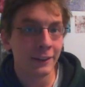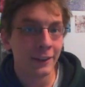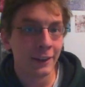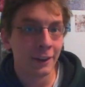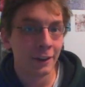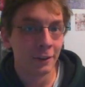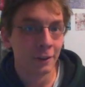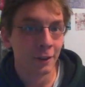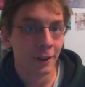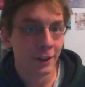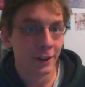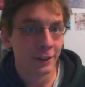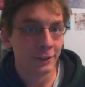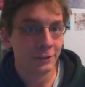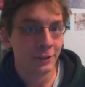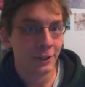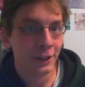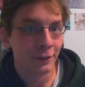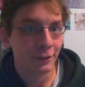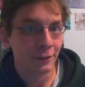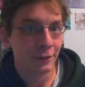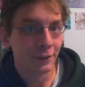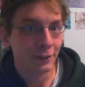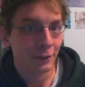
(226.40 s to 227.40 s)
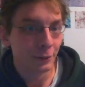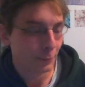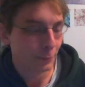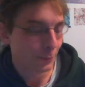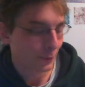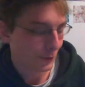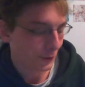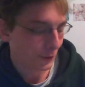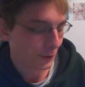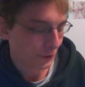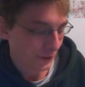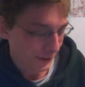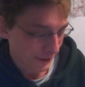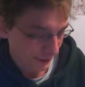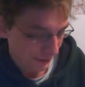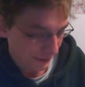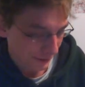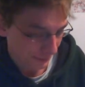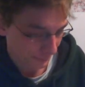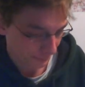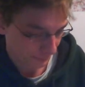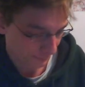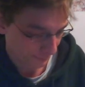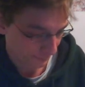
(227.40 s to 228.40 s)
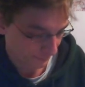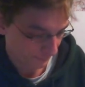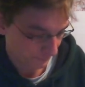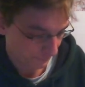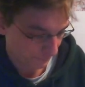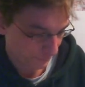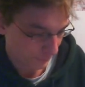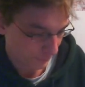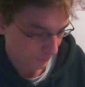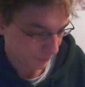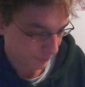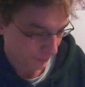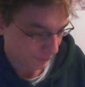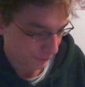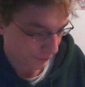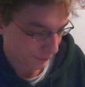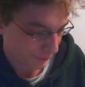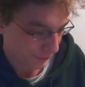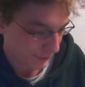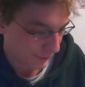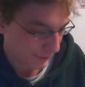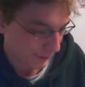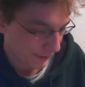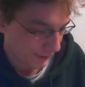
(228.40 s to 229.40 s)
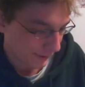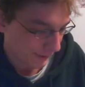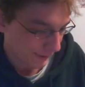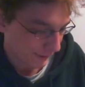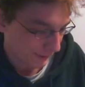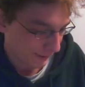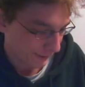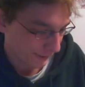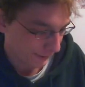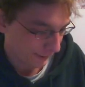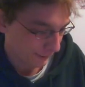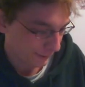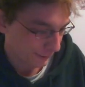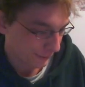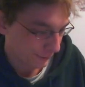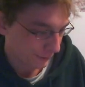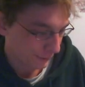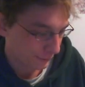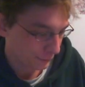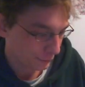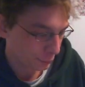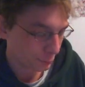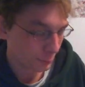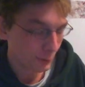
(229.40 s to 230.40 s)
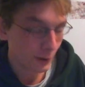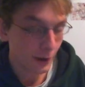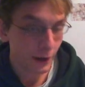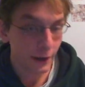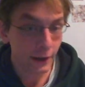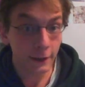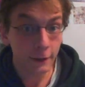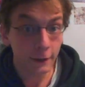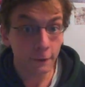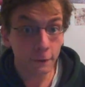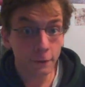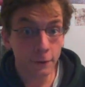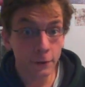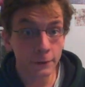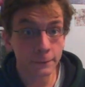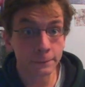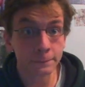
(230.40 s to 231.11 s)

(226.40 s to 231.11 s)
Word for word: get a lot of chicks at the party. I'm pretty sure. Uh, drive.